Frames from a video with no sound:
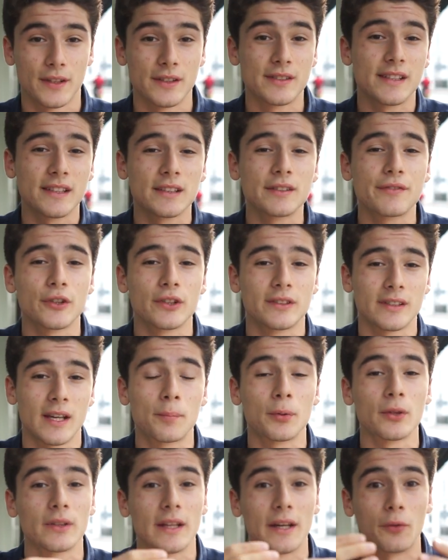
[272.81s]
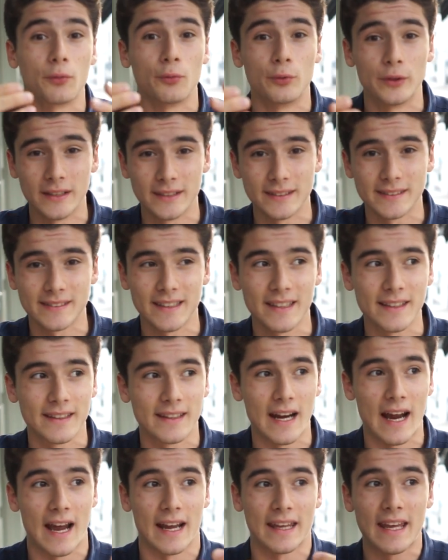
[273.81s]
There's things, for example, like real estate
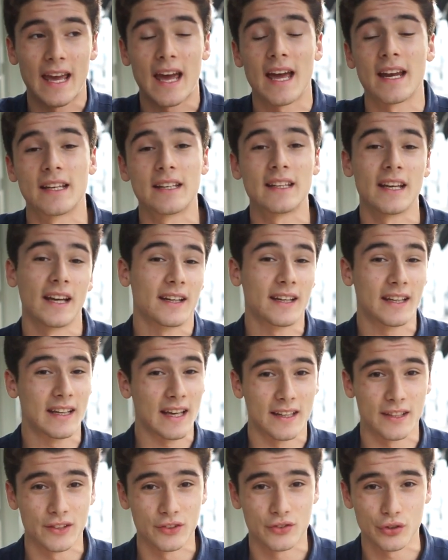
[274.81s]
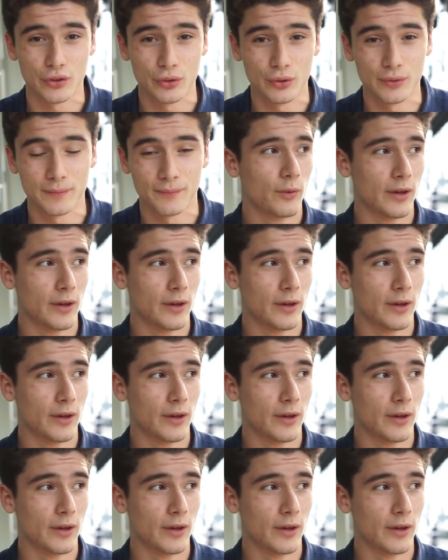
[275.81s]
that I can't yet get into.